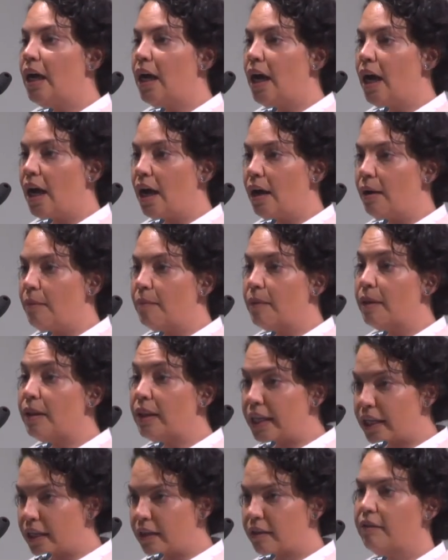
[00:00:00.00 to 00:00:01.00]
um,
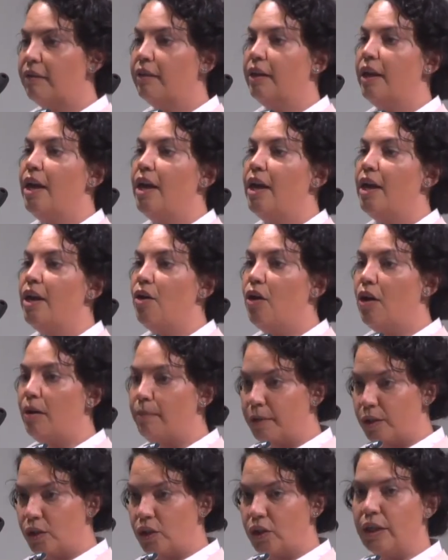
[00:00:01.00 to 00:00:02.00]
links and
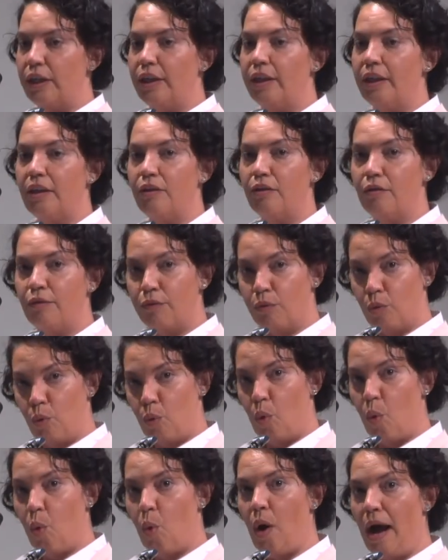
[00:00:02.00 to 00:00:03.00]
opportunities
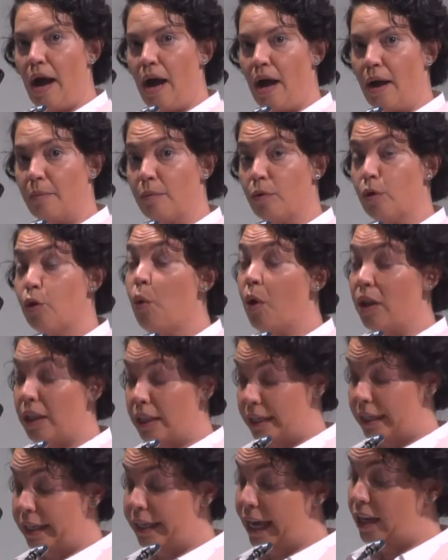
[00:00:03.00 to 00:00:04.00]
for um,
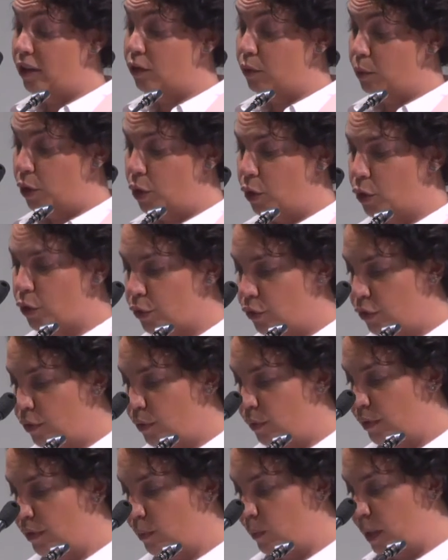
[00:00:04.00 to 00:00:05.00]
quality casework too
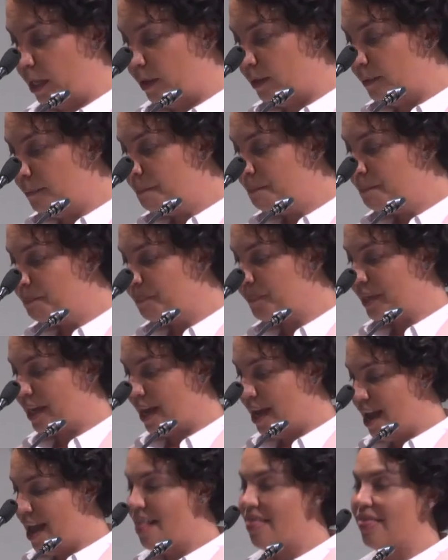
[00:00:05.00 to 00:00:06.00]
as well
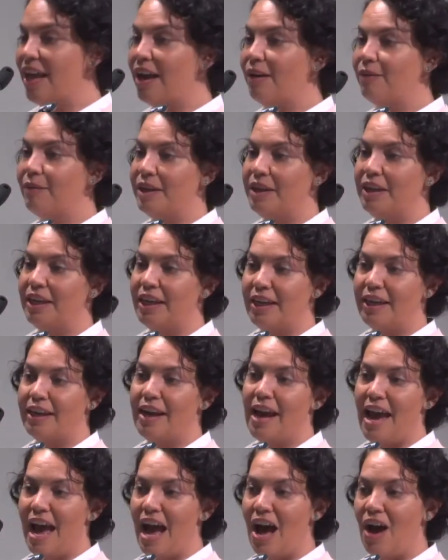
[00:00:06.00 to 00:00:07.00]
and that we need
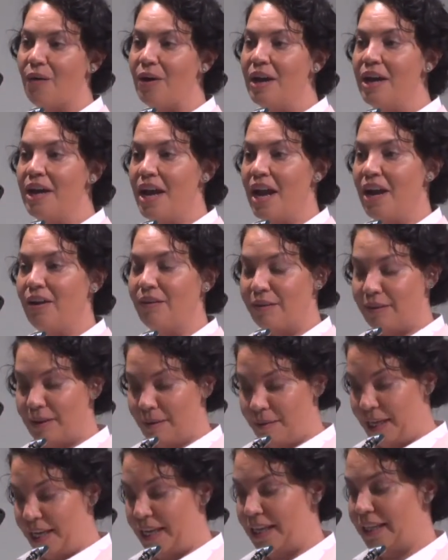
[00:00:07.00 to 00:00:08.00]
our and it was
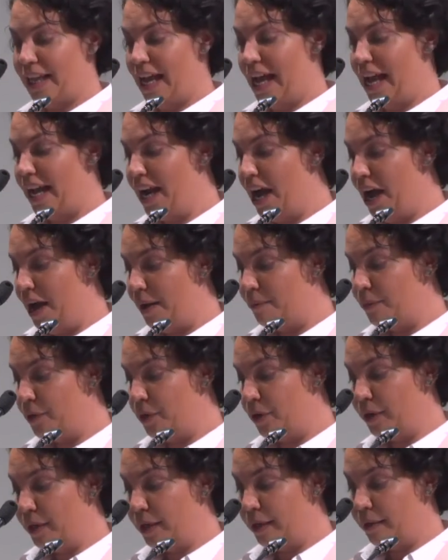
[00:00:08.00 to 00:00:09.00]
something that um, you
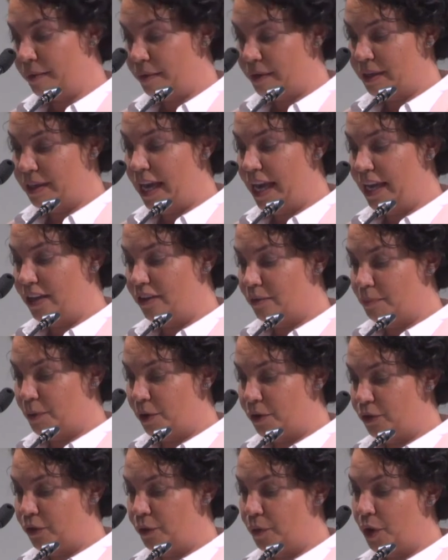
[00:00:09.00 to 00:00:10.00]
know Kate
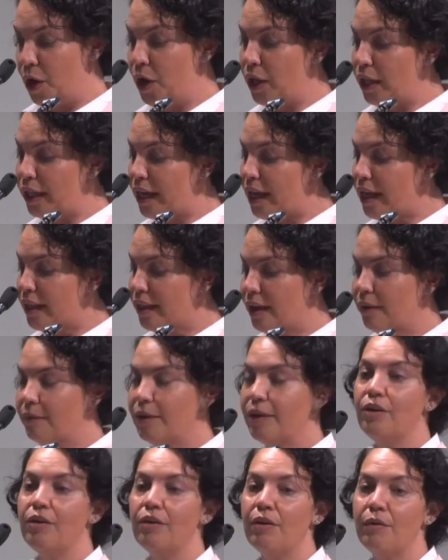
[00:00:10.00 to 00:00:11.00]
spoke to earlier, that we,
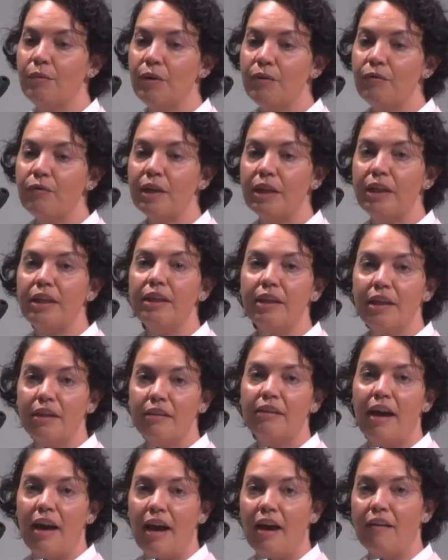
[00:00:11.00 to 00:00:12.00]
you know, we really need
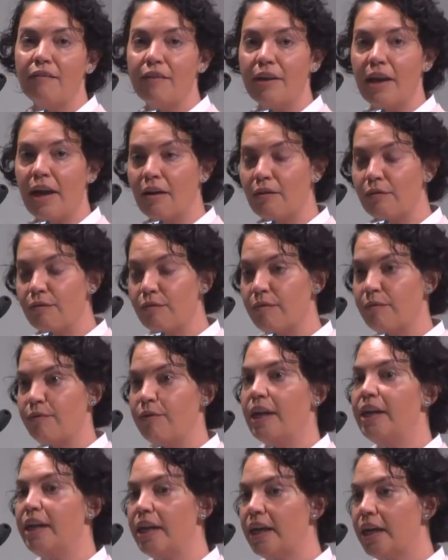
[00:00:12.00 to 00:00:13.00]
to have our
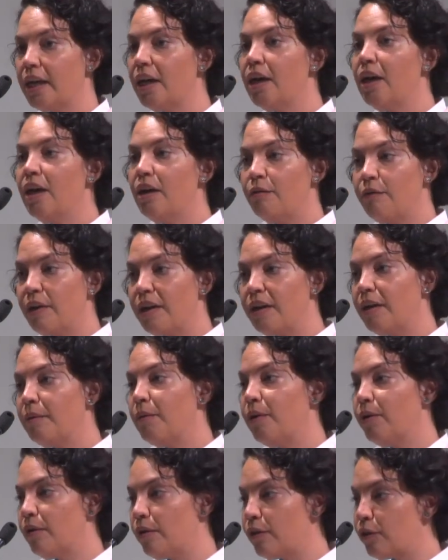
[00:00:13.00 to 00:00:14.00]
funding funding
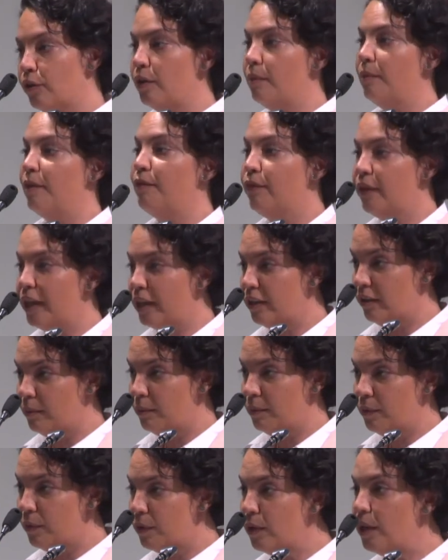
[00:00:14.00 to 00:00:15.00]
models to be
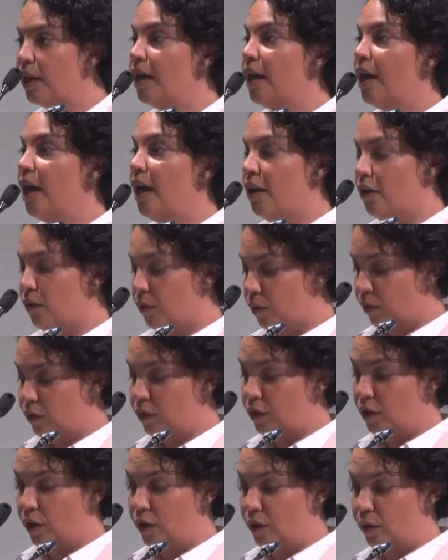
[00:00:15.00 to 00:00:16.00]
flexible and
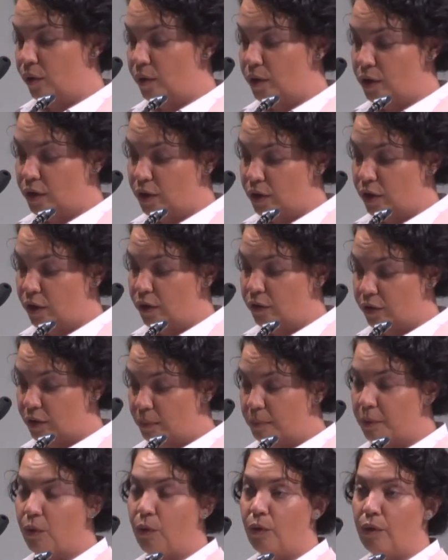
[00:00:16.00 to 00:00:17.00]
also, you know,
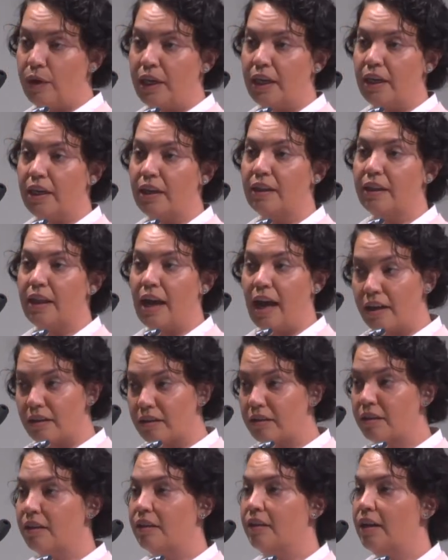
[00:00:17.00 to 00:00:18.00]
supporting
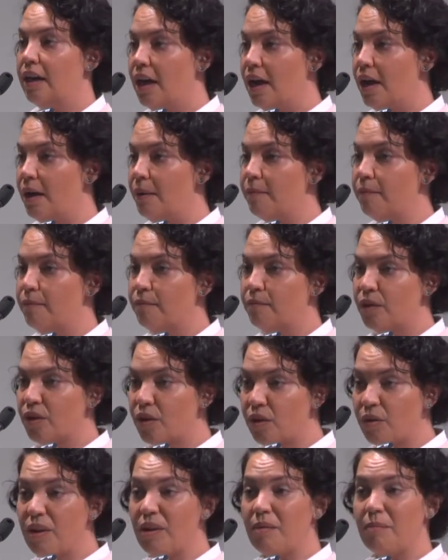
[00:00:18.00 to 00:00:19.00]
that um, you
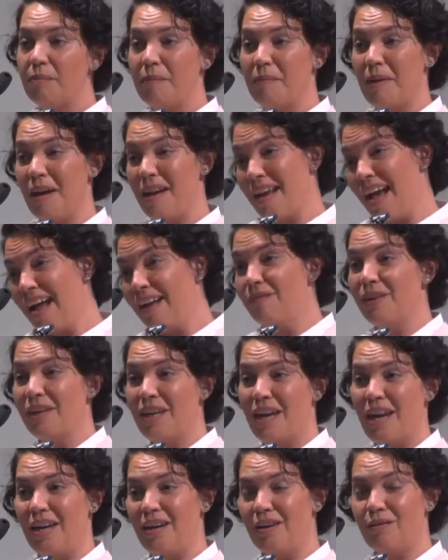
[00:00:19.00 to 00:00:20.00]
know, and, and
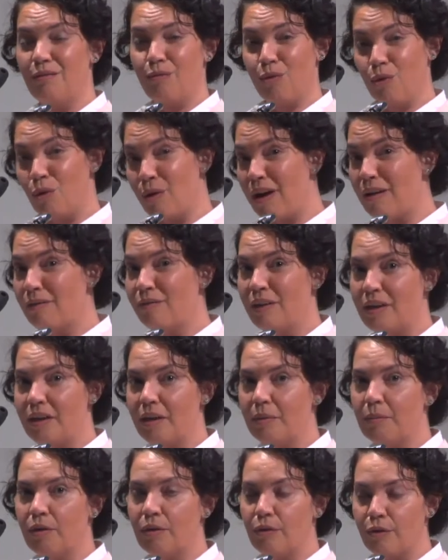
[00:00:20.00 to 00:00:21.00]
advocating for our
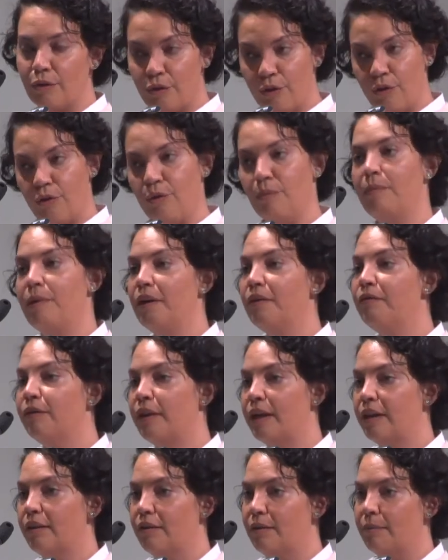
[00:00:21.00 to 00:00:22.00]
funding models to be
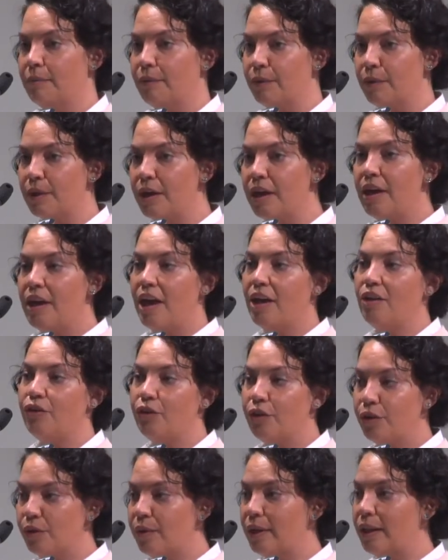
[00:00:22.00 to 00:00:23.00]
flexible and
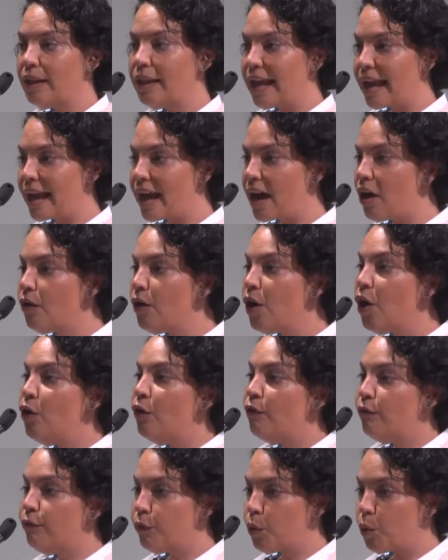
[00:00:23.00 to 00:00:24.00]
to allow
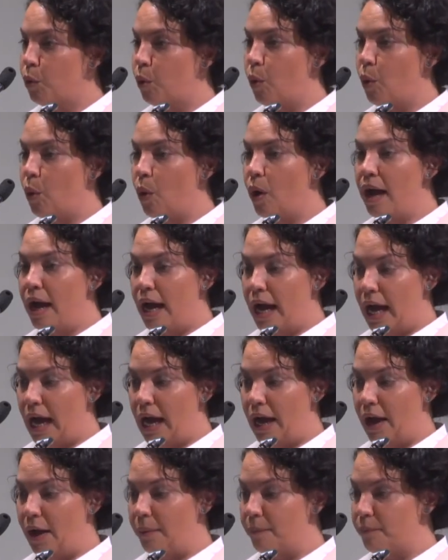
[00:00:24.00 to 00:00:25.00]
for
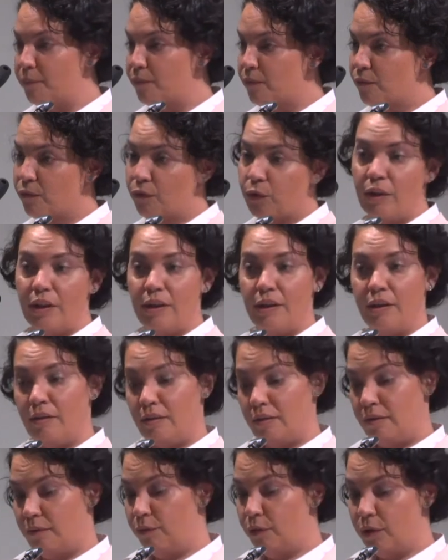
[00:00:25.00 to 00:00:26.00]
um, for these
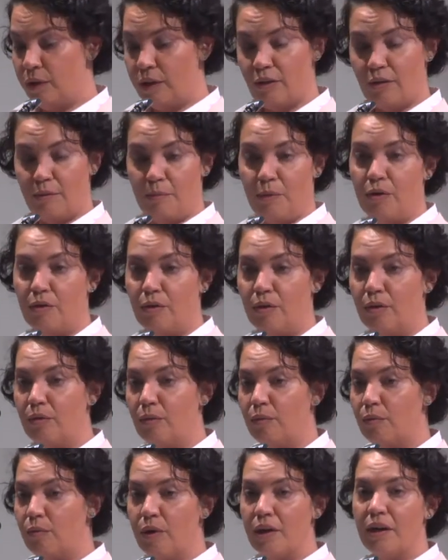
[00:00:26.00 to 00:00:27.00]
for this
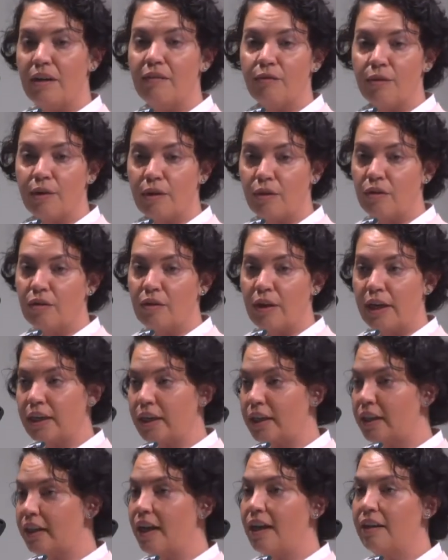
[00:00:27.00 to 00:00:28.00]
model, whatever it looks like
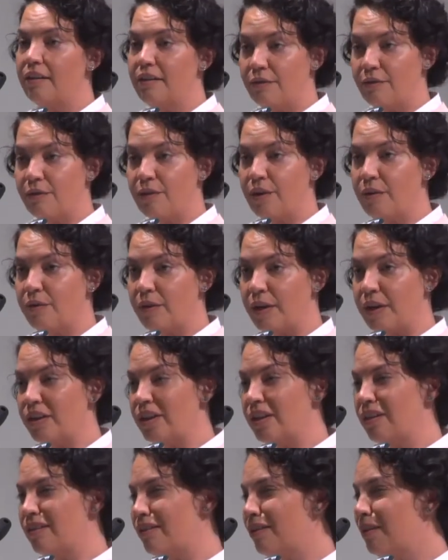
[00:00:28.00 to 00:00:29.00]
in that different
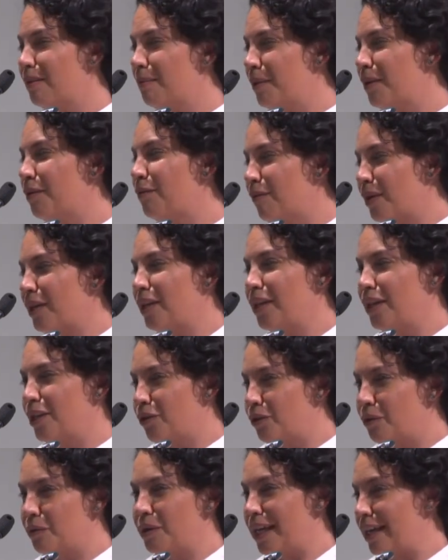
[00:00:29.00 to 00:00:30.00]
region, to be really
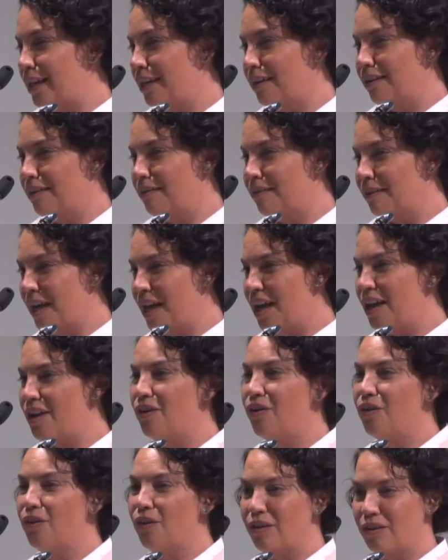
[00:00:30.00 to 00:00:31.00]
unique
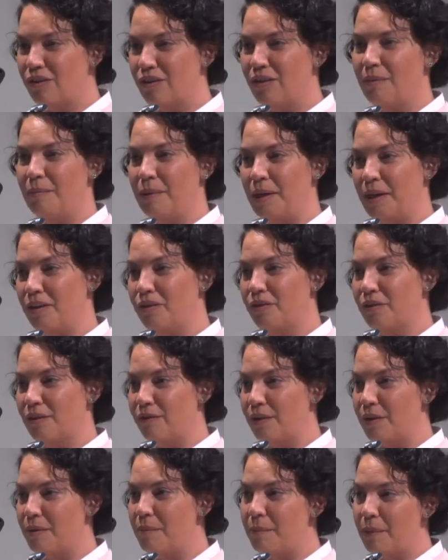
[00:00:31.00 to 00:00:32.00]
and not to be
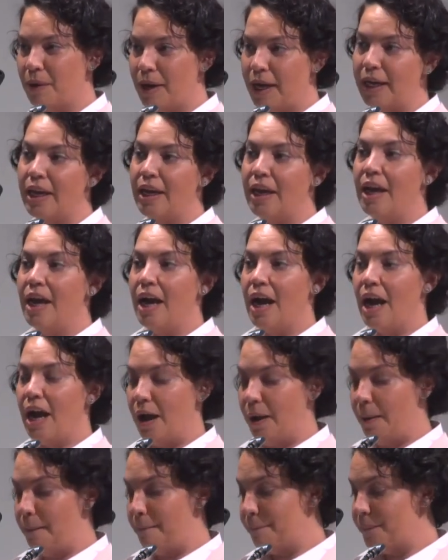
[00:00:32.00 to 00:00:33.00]
driven by
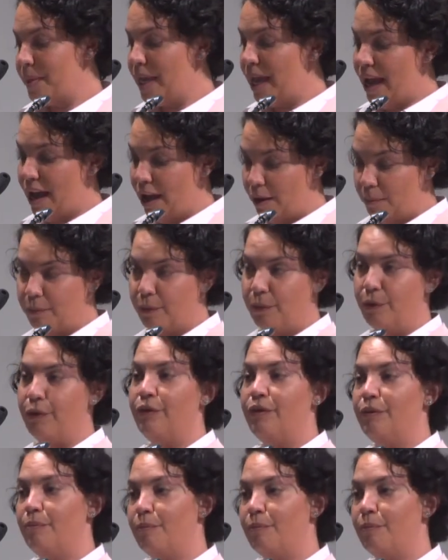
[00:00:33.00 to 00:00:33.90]
um, outputs.